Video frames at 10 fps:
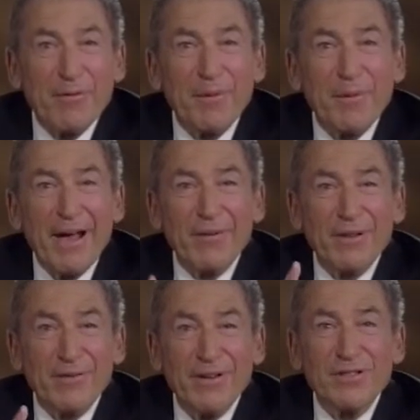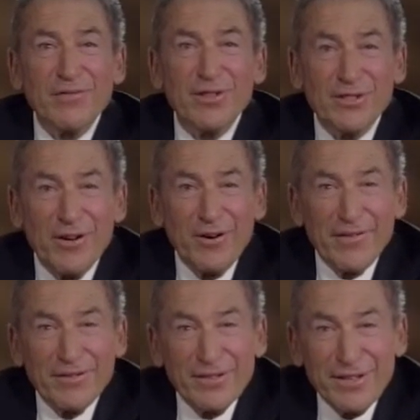We'll be back with the rest of our show
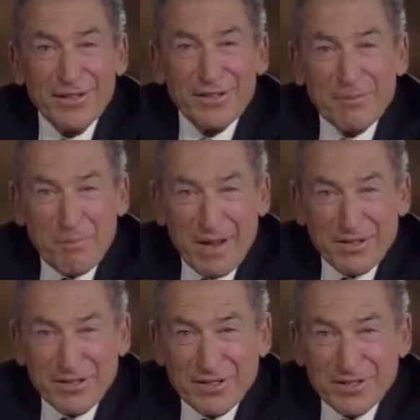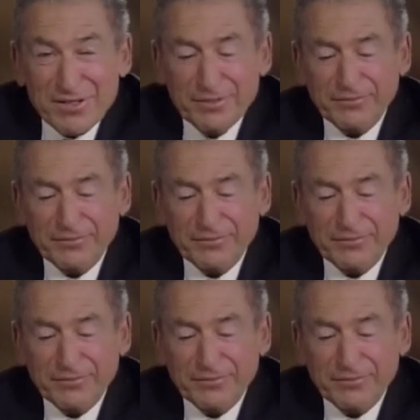after these messages.